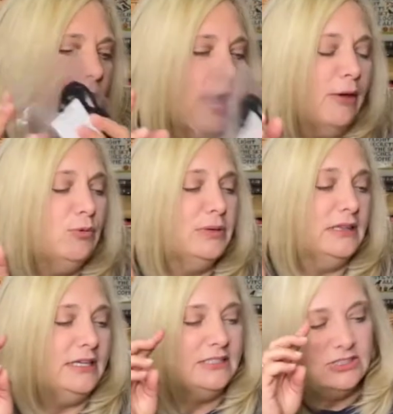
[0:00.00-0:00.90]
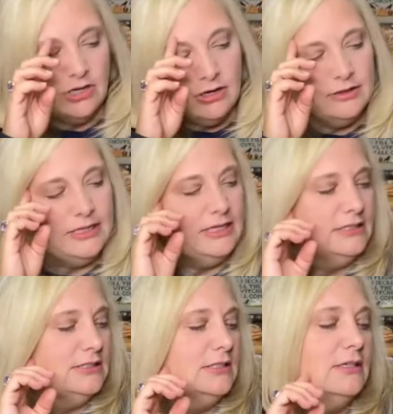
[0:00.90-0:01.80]
I will put links to all
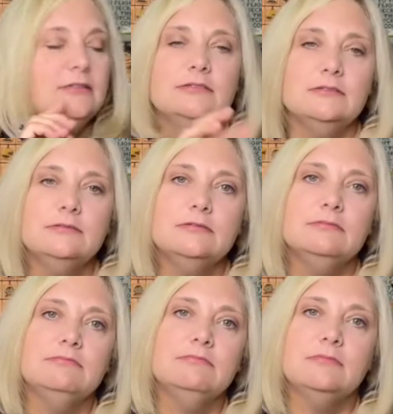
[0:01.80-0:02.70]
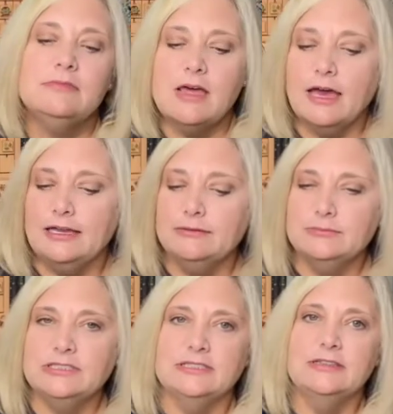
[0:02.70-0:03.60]
these
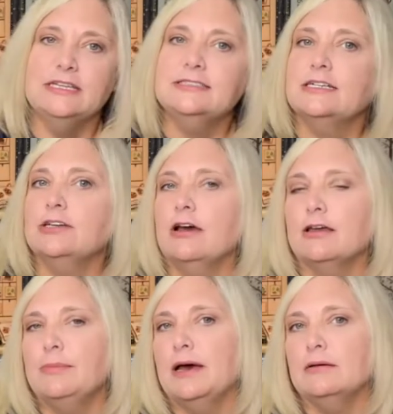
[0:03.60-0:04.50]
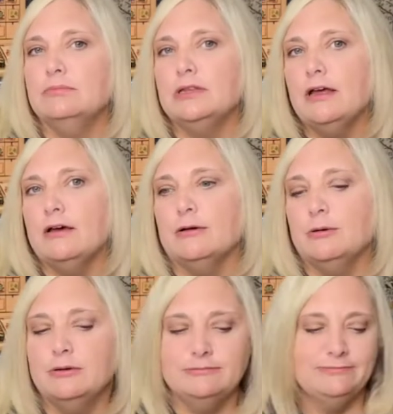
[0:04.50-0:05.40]
items and things I talk about below.
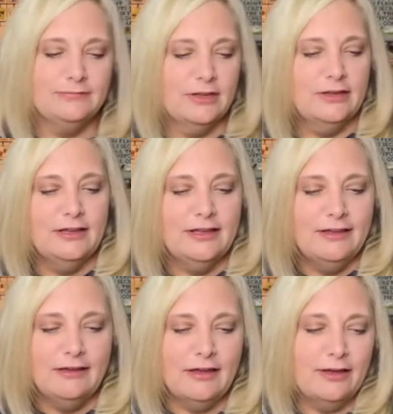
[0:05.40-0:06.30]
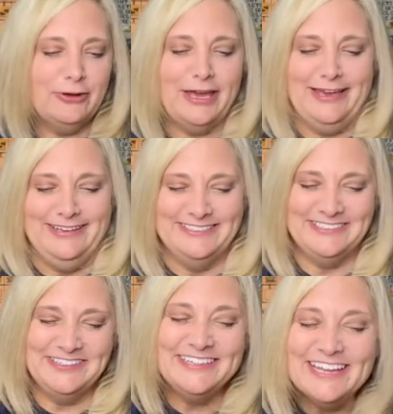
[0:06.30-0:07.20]
Okay,
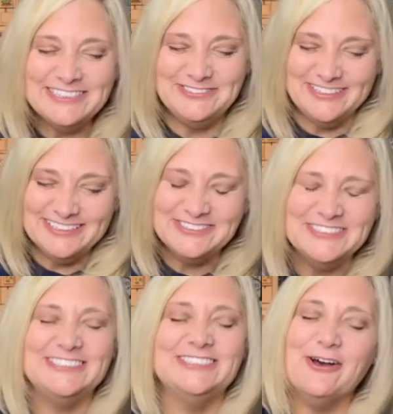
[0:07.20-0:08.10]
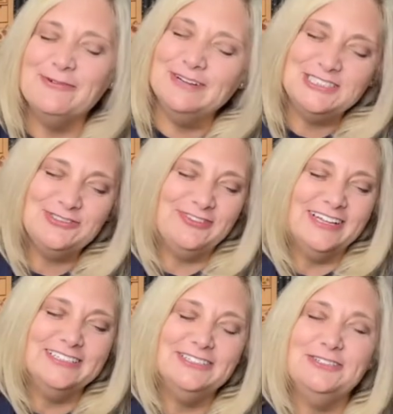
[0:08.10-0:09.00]
so the next one, this is so much
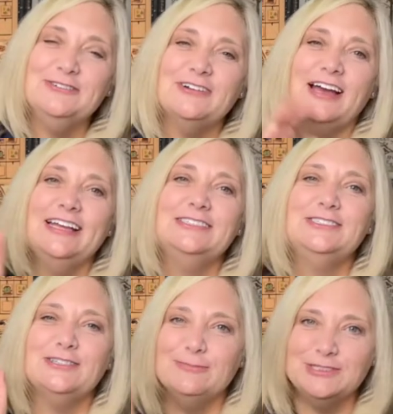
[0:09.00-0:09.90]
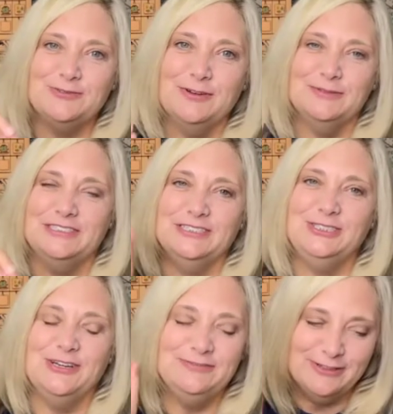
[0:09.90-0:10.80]
fun to do. I had so much fun with this.
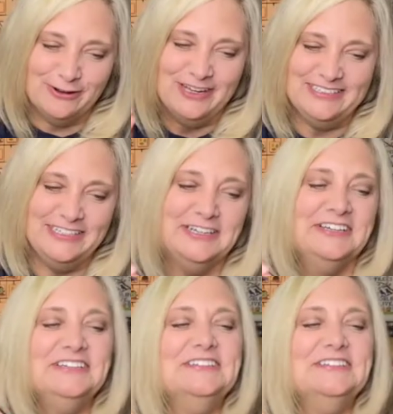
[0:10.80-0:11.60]
You have no idea.